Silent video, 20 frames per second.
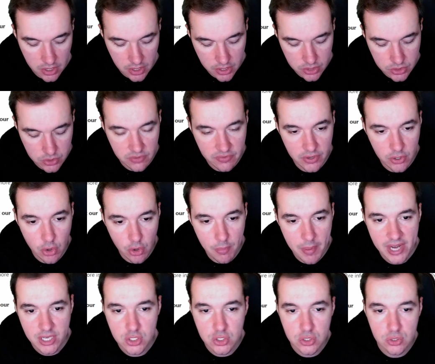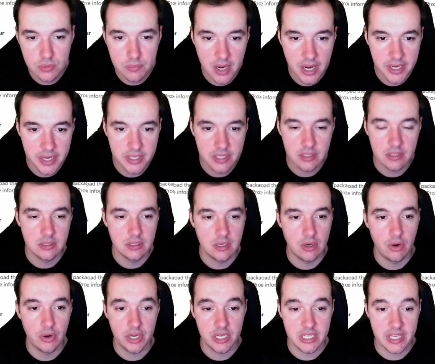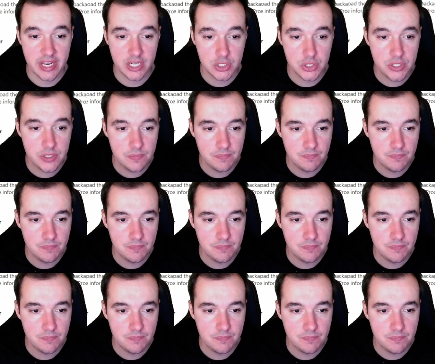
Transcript: So if I go back to my architecture,